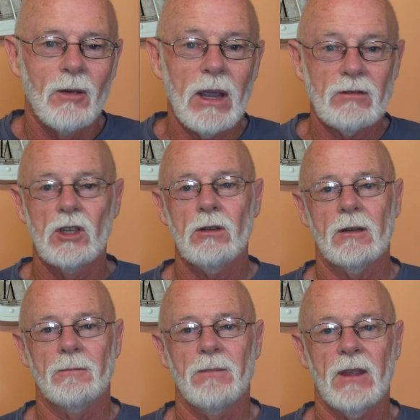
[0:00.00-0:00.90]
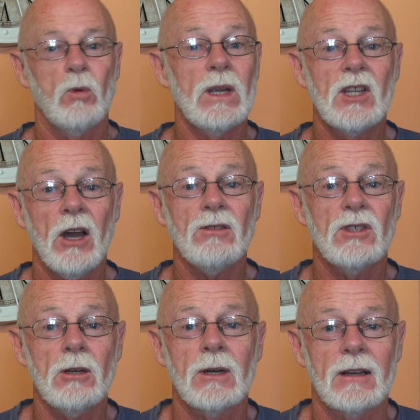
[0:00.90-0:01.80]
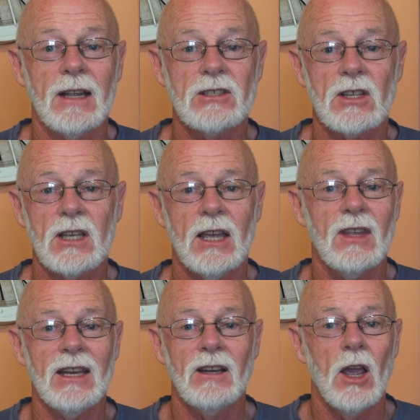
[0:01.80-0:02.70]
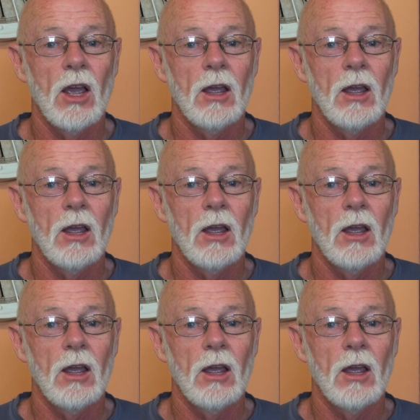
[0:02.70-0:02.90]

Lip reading: We have to do it. If we don't do it, as I say, then